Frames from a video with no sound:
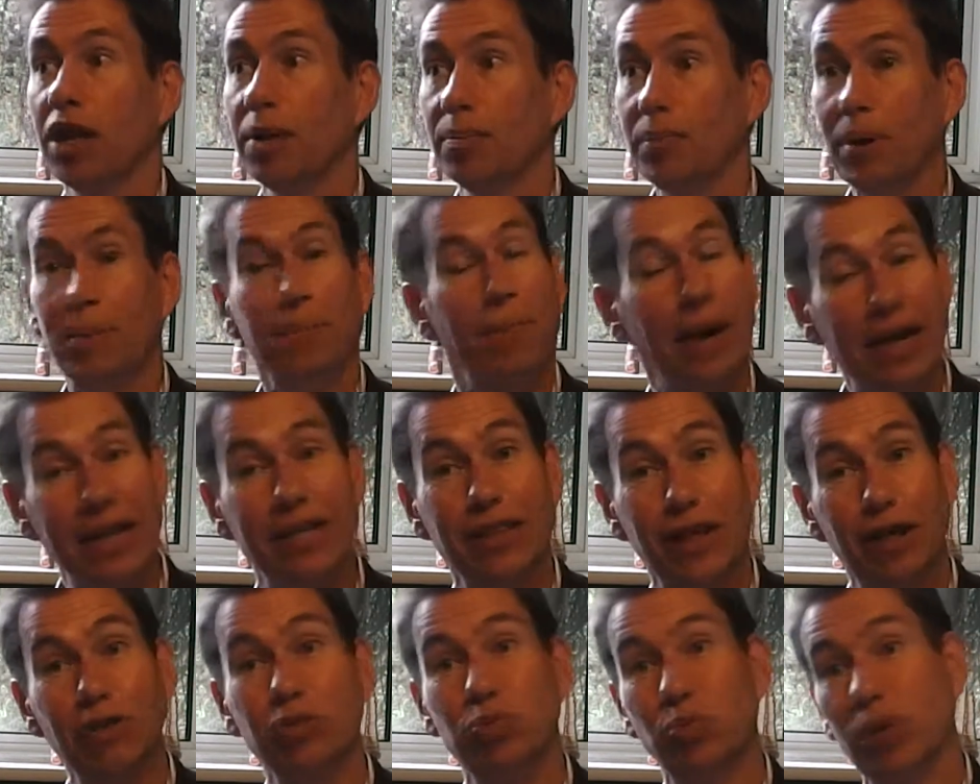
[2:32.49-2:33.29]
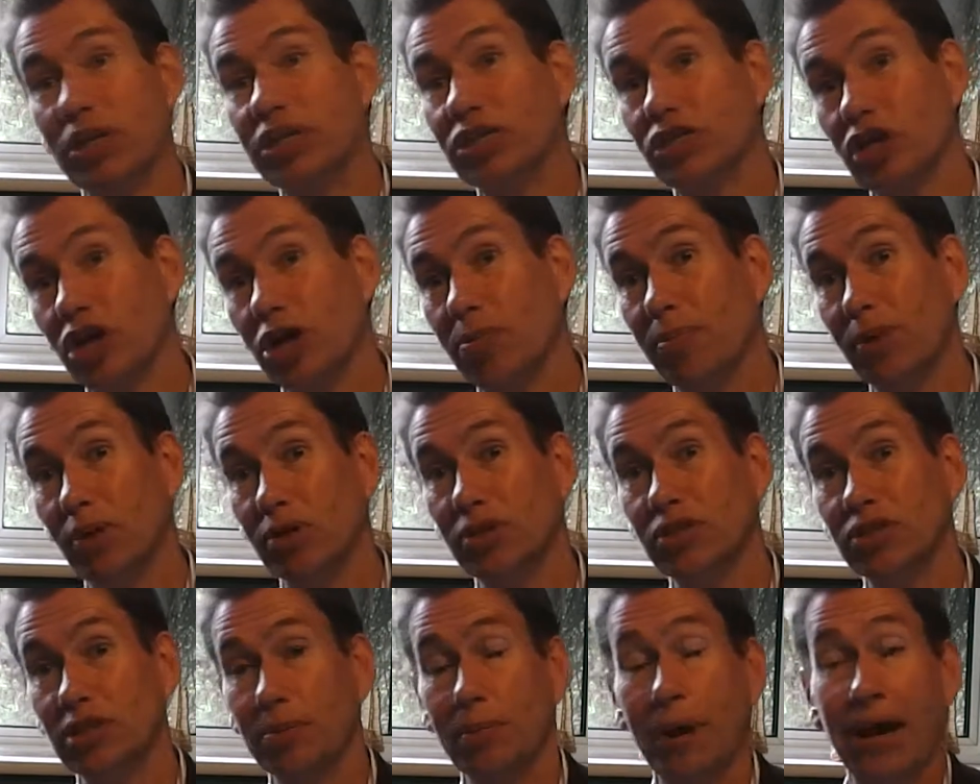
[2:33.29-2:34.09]
But many of those wind
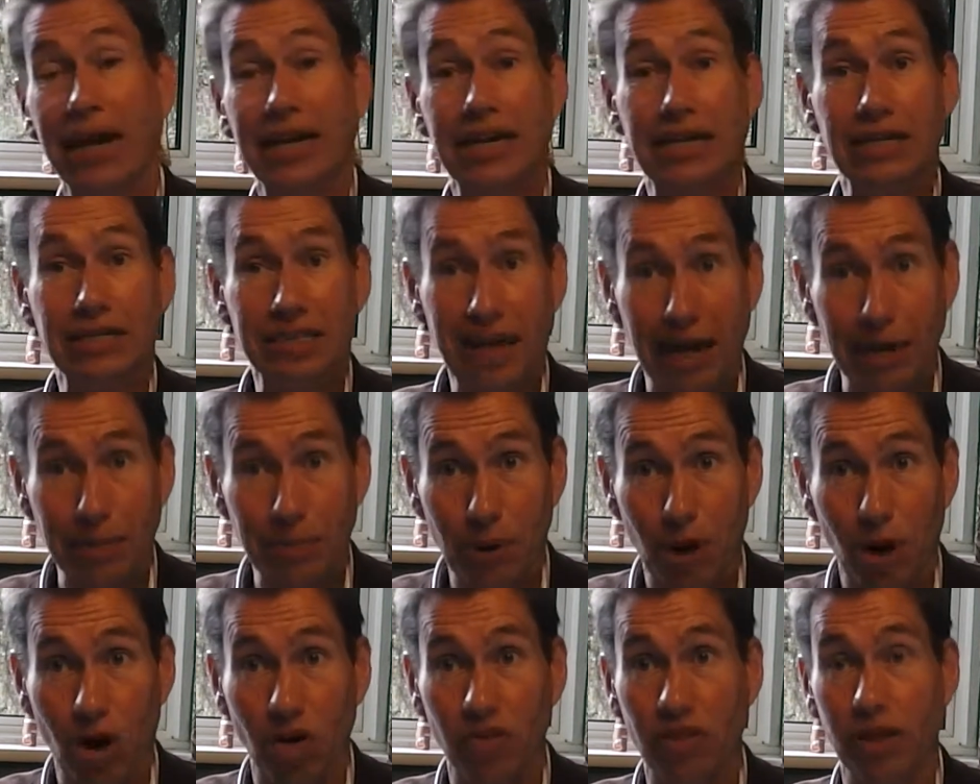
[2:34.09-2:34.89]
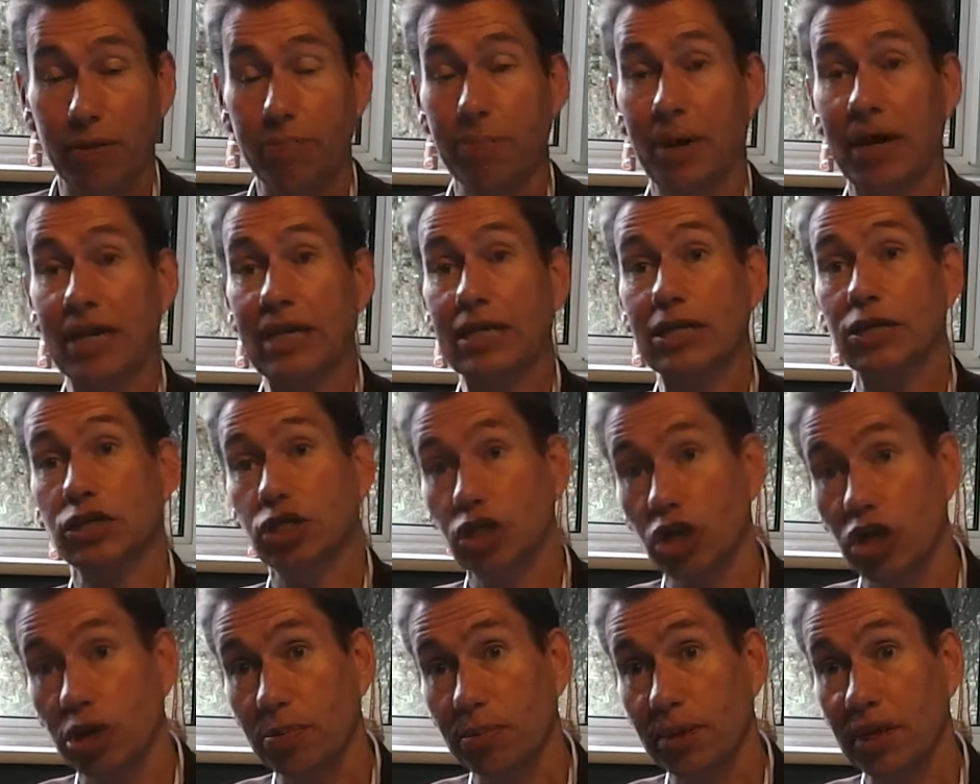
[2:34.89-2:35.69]
turbines are made in Denmark, they're made in
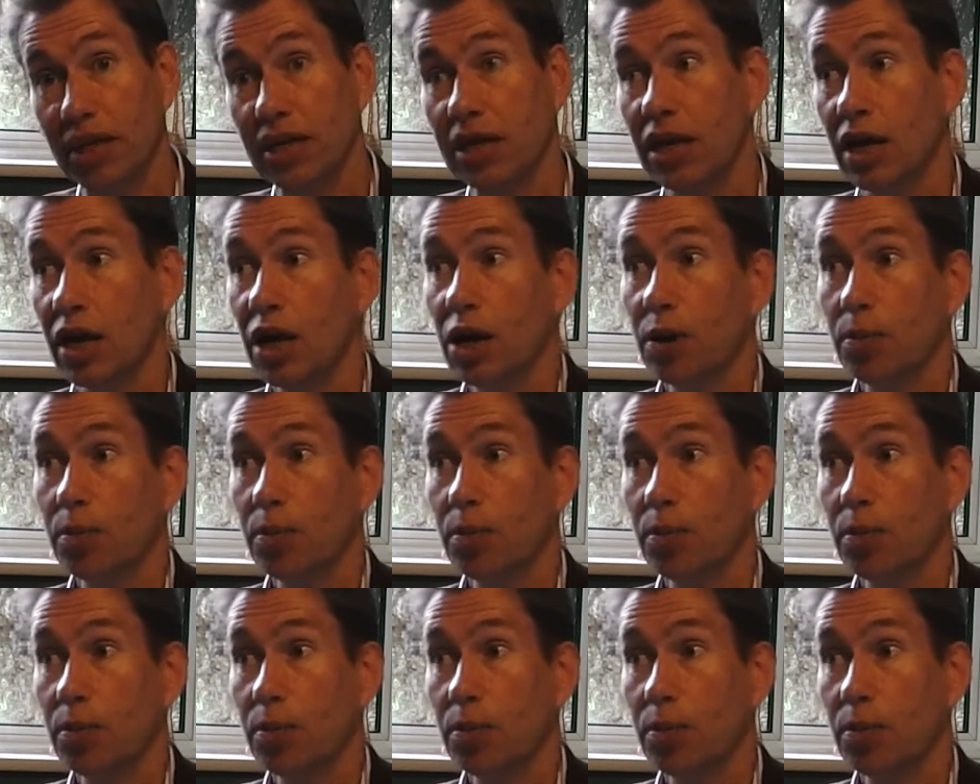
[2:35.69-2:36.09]
Germany.